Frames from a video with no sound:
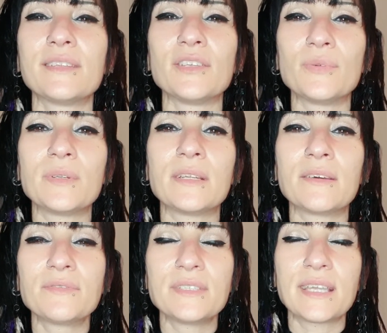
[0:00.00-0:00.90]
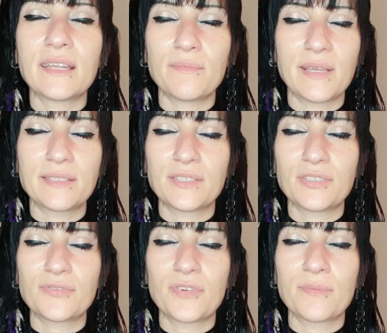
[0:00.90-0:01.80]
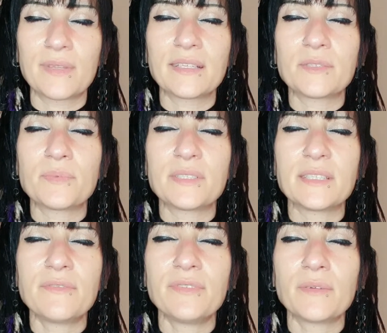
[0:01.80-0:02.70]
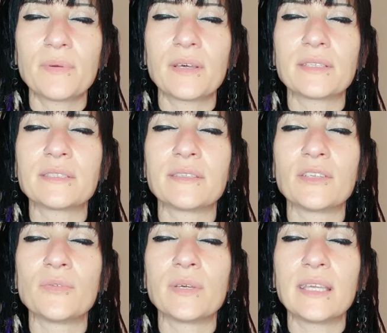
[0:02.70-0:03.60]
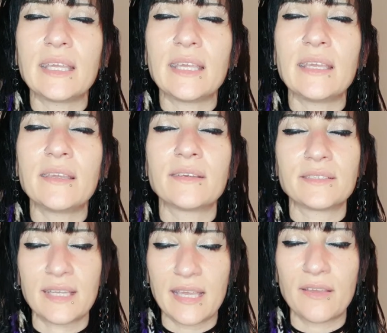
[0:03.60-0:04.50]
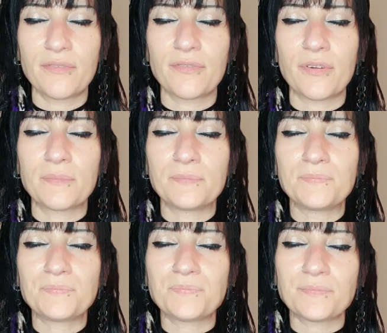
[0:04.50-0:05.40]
that you would love to get a message from, that specific person that you are eager to hear from.